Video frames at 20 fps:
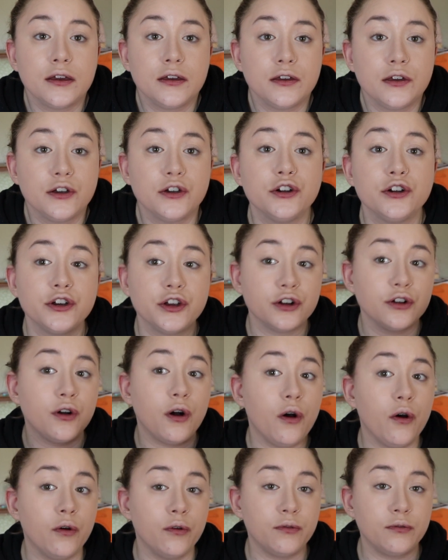
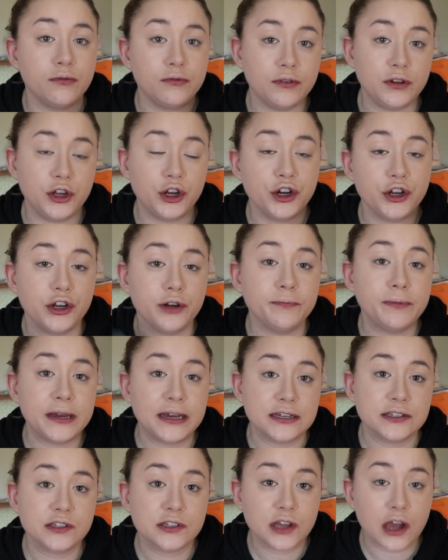your
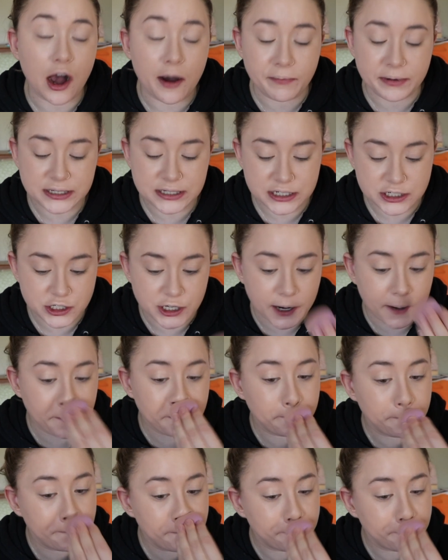biggest competition.